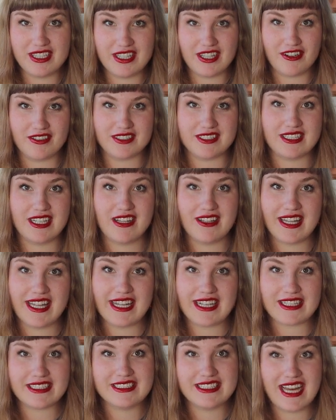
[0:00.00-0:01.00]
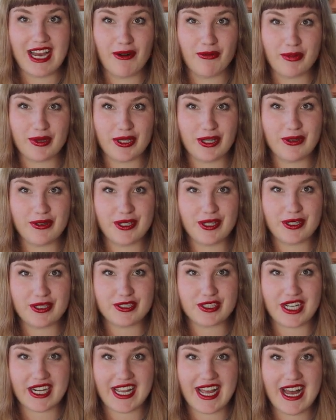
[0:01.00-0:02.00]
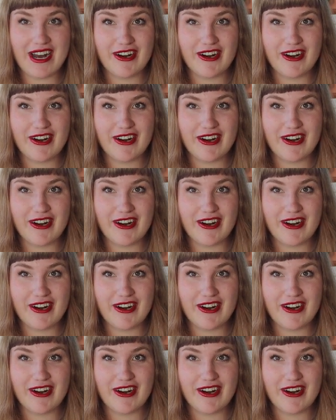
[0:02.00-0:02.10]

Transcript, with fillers: there's a link down below that you can check